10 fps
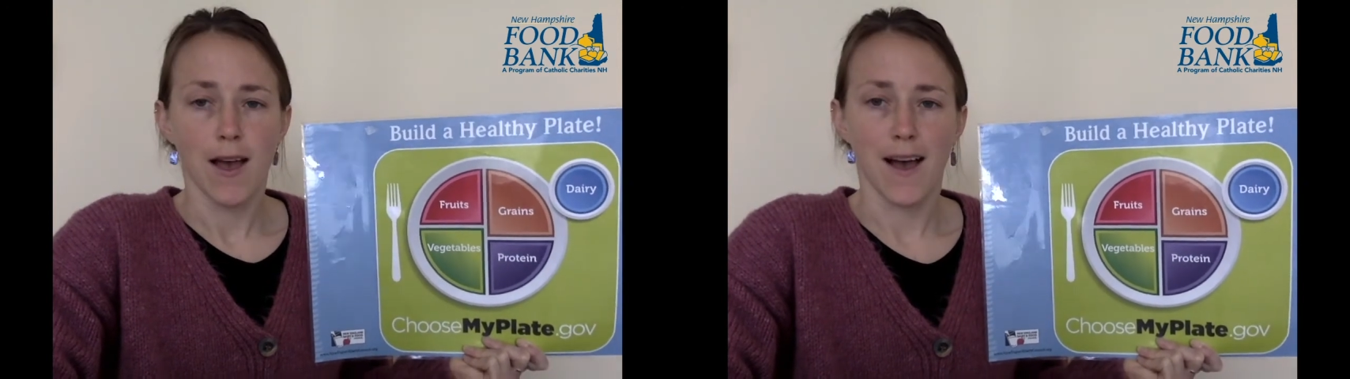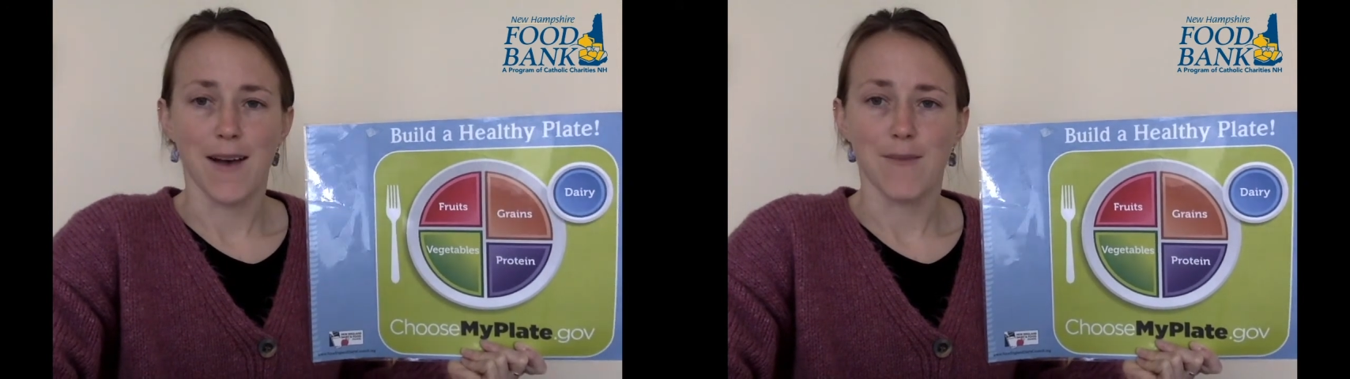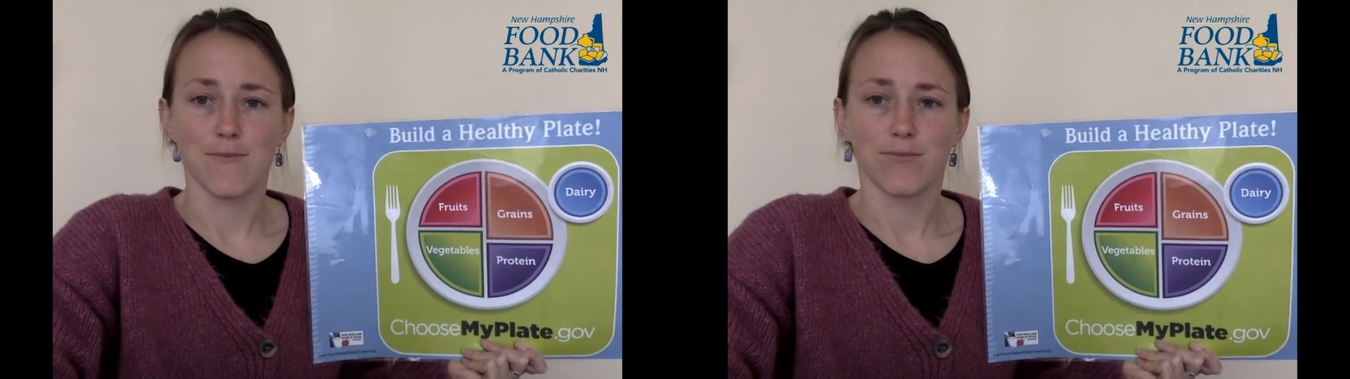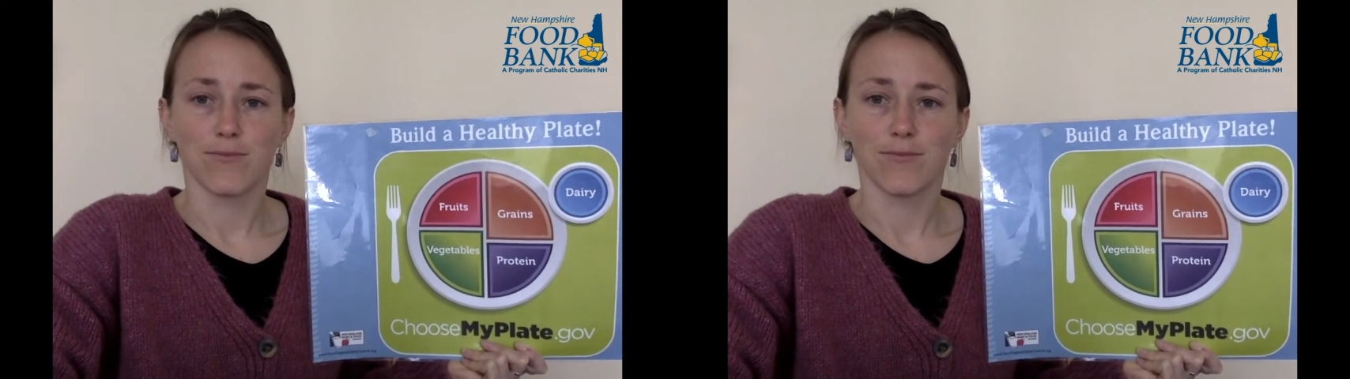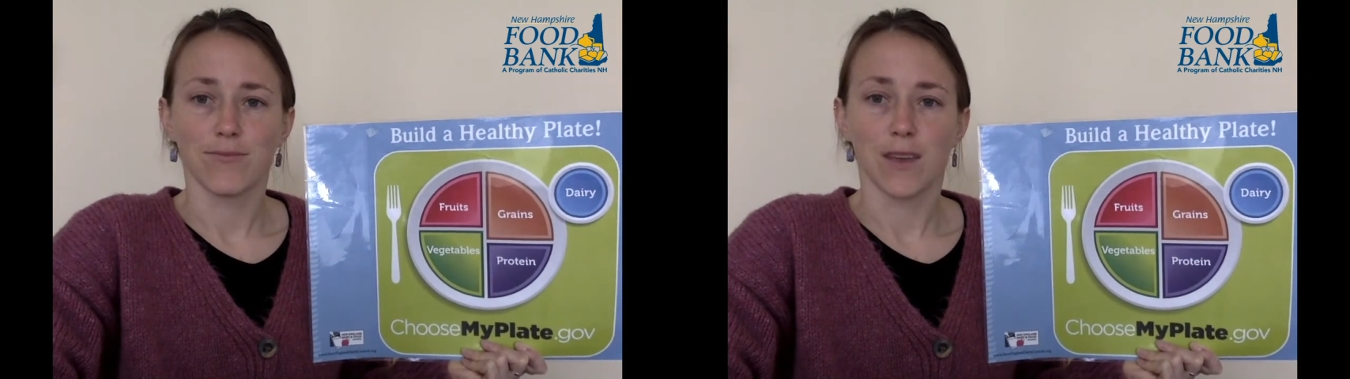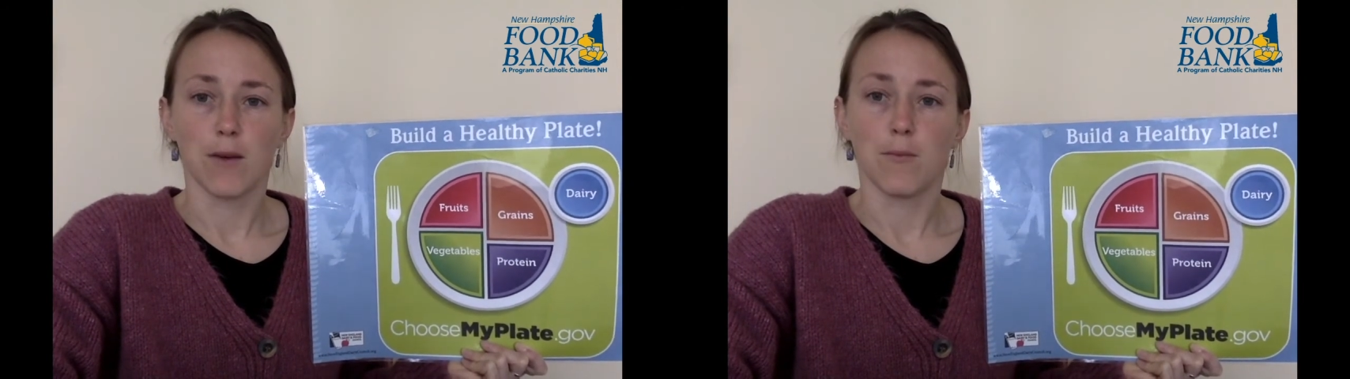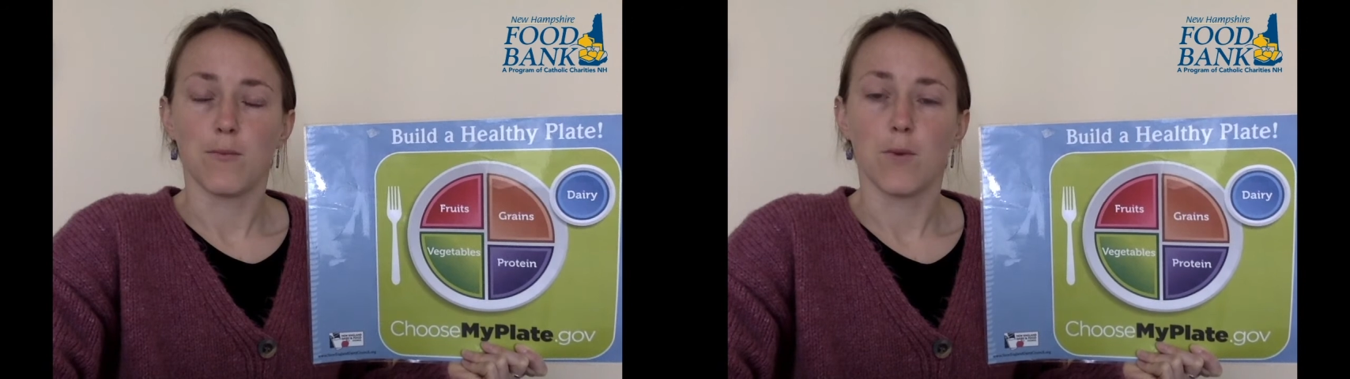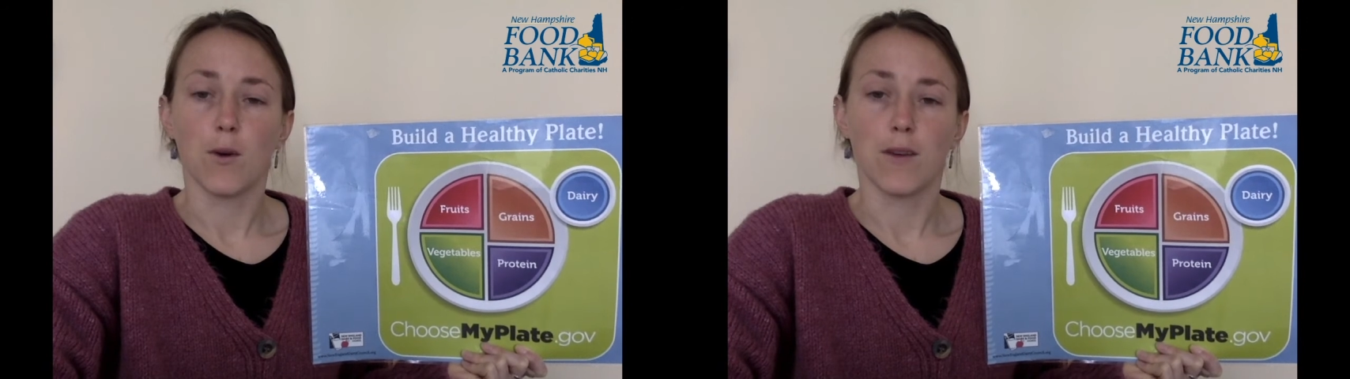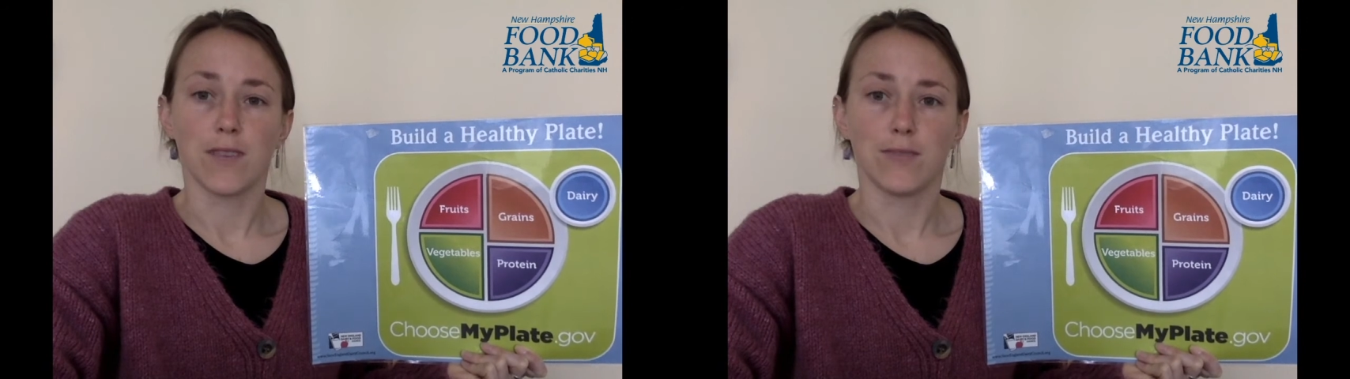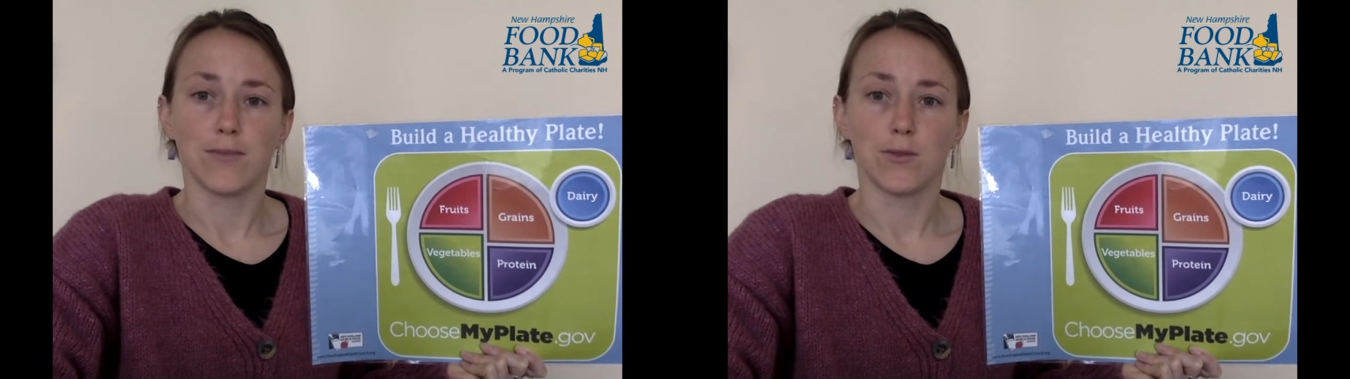of these food